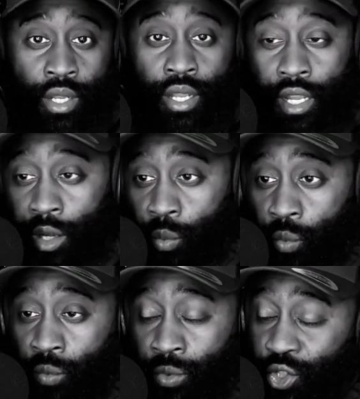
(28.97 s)
And
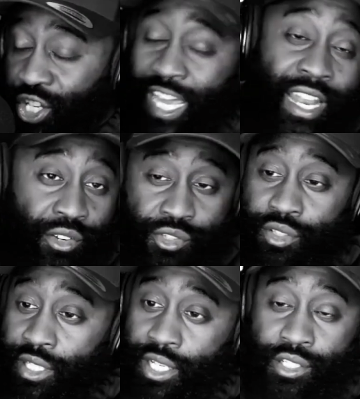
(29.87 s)
shout out
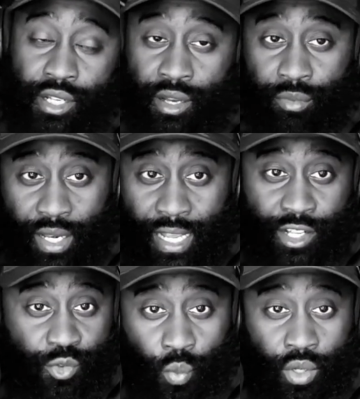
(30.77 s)
to each and every
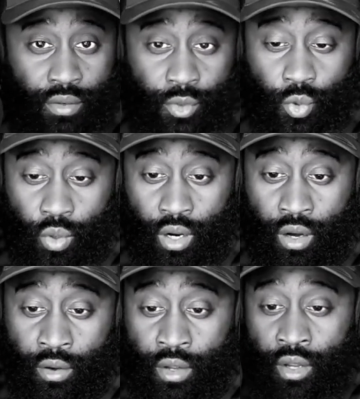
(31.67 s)
last one of you
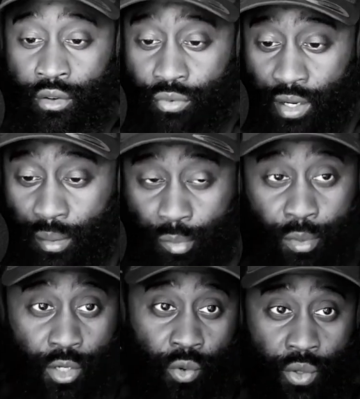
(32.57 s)
all for helping
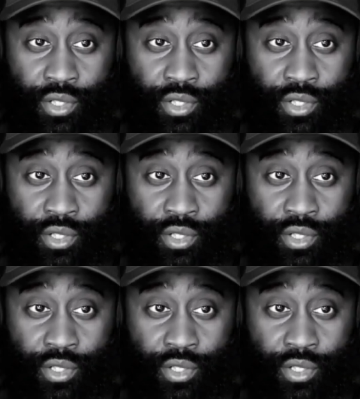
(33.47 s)
me grow to